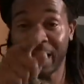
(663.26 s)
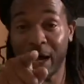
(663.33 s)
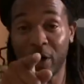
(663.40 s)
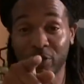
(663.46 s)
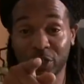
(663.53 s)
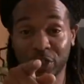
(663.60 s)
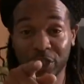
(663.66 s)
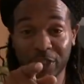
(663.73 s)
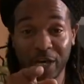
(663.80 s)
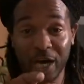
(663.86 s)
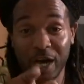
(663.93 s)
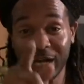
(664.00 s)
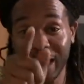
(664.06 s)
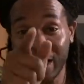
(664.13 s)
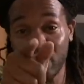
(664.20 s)
Couch
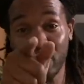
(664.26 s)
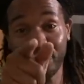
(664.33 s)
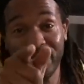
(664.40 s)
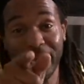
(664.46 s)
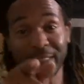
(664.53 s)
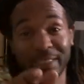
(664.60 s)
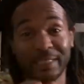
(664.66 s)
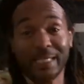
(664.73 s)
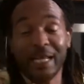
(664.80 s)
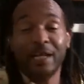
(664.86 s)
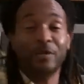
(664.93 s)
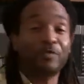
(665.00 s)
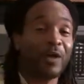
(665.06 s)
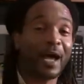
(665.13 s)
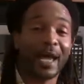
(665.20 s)
Talk. I hope I said
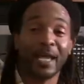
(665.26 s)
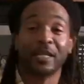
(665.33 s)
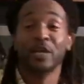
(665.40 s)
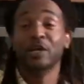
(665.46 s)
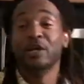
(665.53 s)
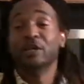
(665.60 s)
it right.